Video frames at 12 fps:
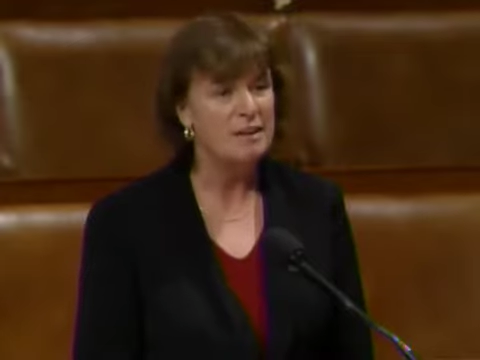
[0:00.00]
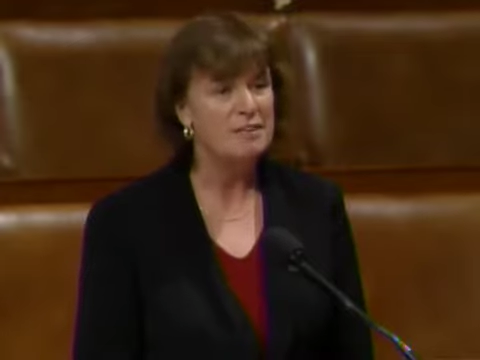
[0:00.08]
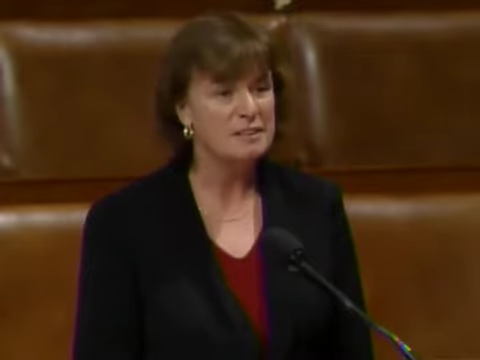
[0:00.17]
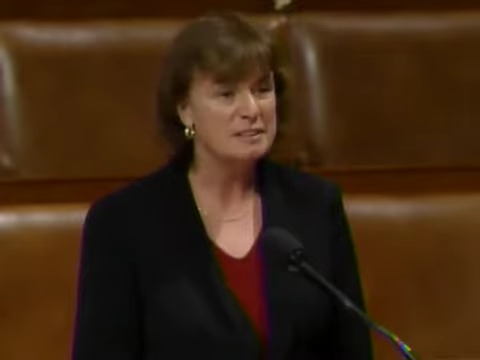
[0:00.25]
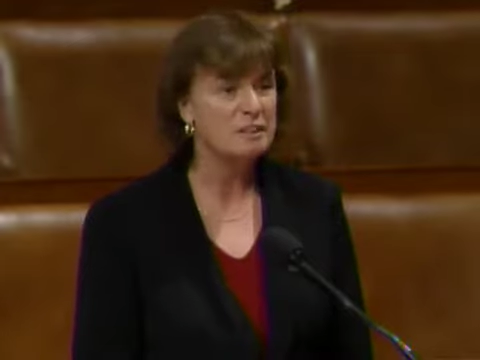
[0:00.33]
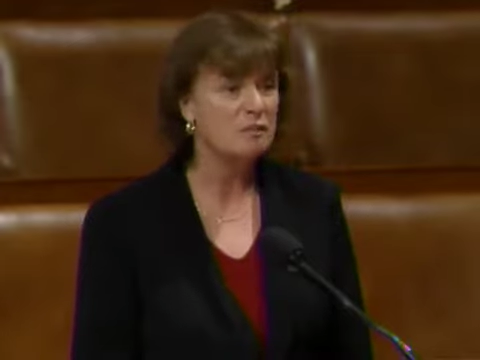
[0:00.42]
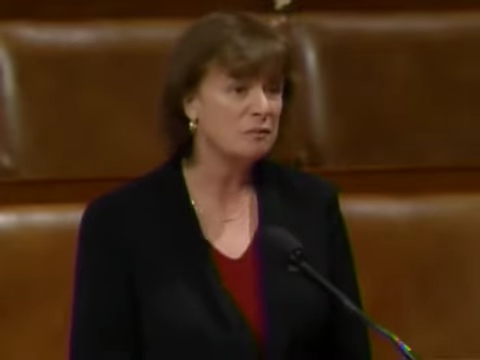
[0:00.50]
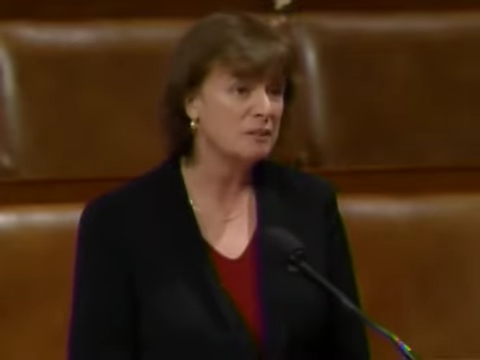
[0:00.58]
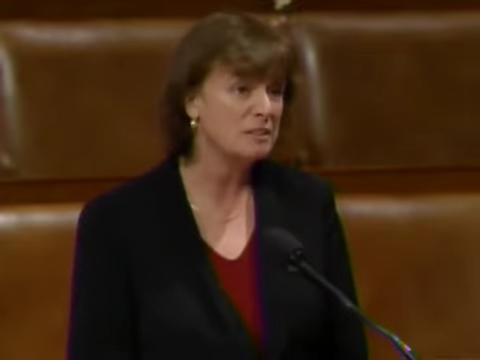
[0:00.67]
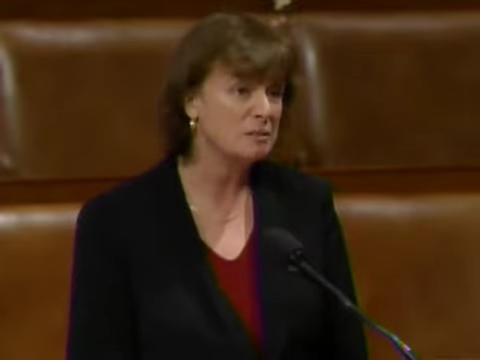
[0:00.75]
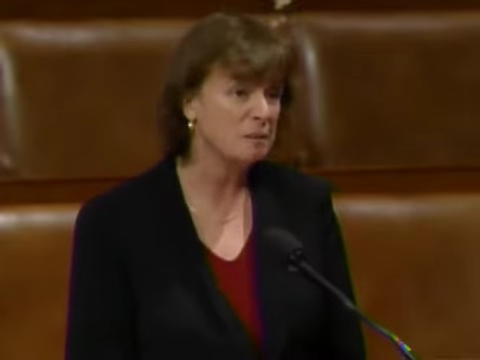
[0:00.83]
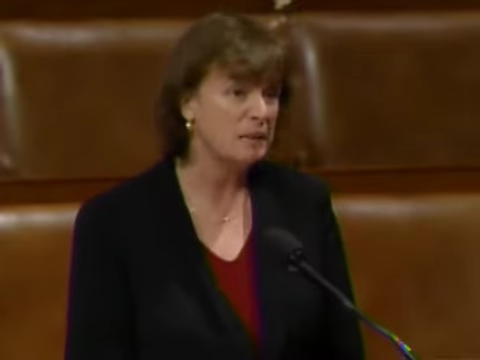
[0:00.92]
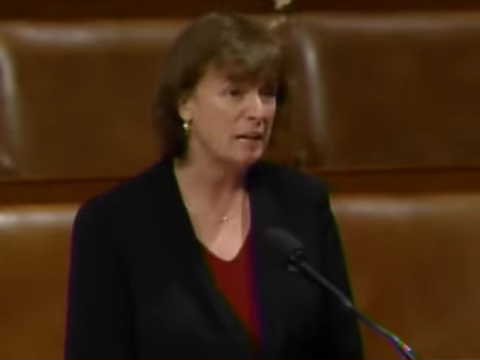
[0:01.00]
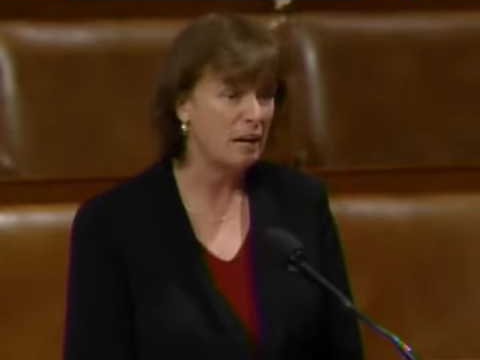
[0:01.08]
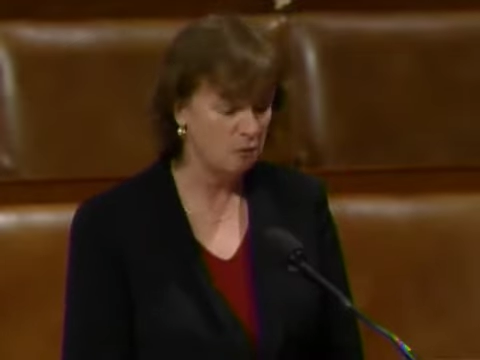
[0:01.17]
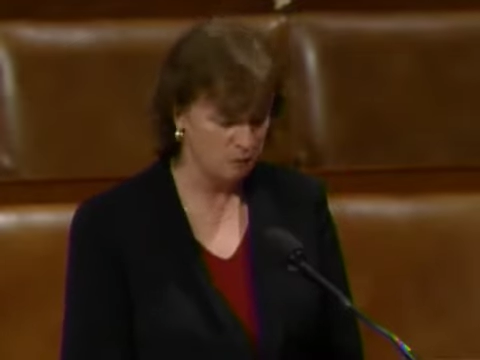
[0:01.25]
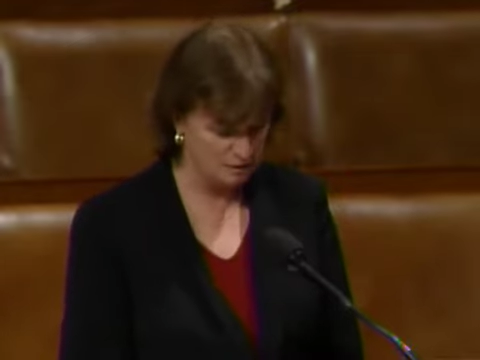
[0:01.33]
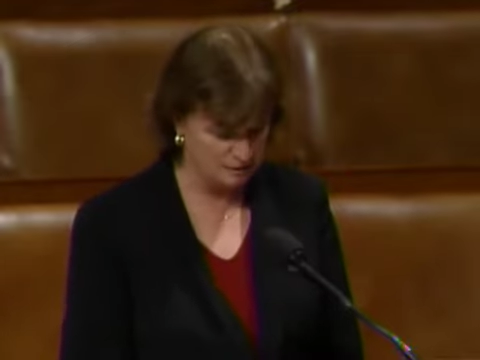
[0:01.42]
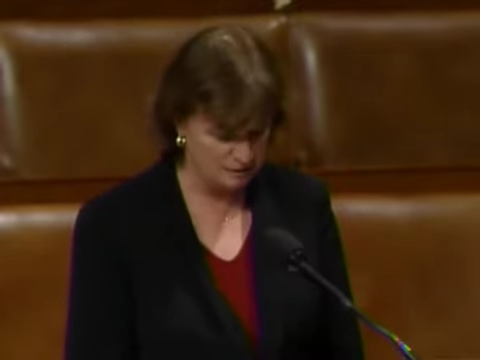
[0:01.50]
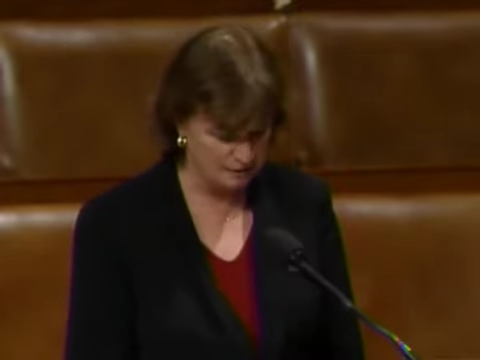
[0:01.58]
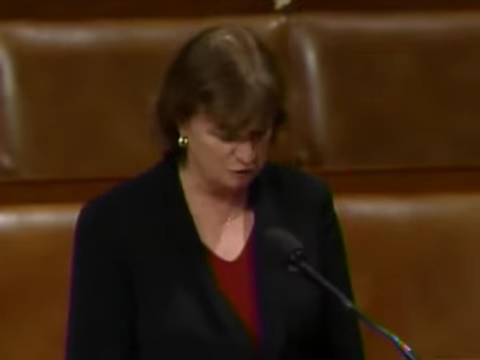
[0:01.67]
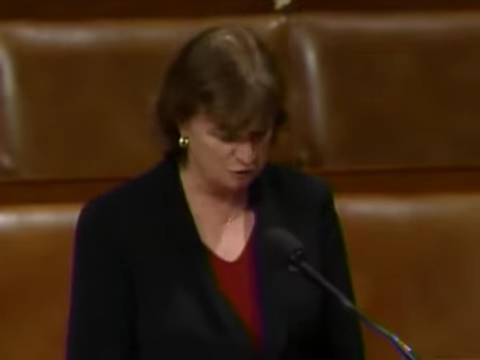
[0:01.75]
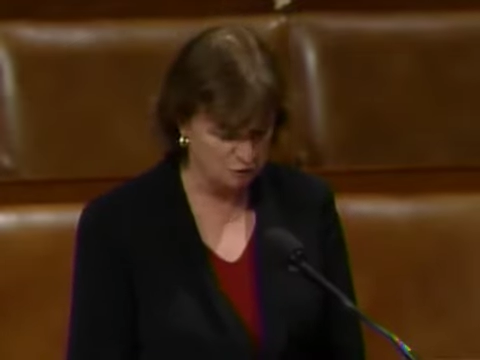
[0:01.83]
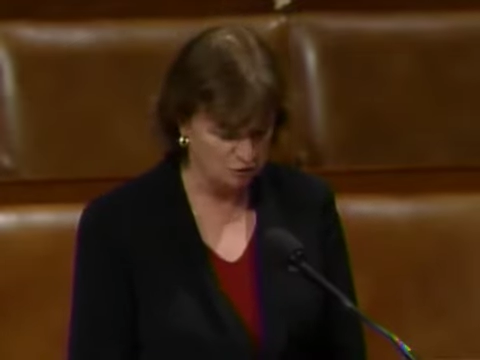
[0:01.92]
This convinced me how
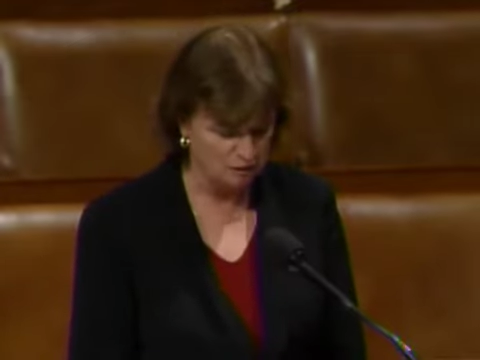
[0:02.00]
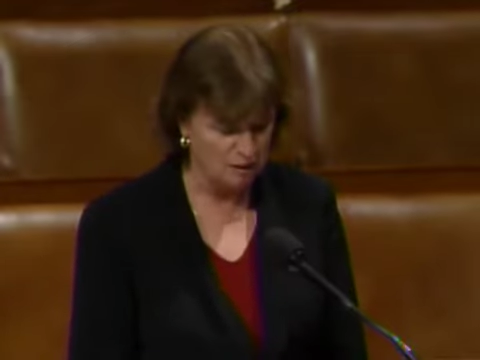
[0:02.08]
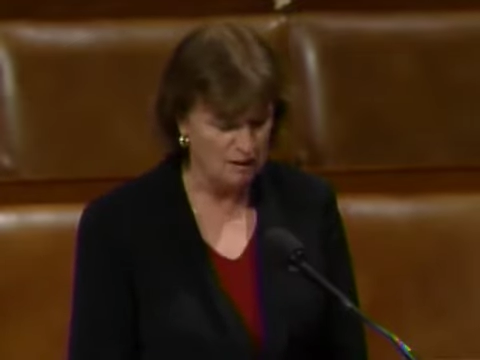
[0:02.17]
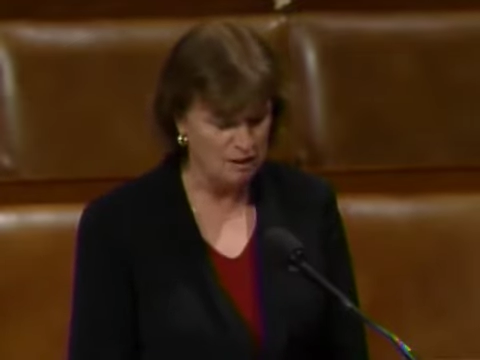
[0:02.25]
essential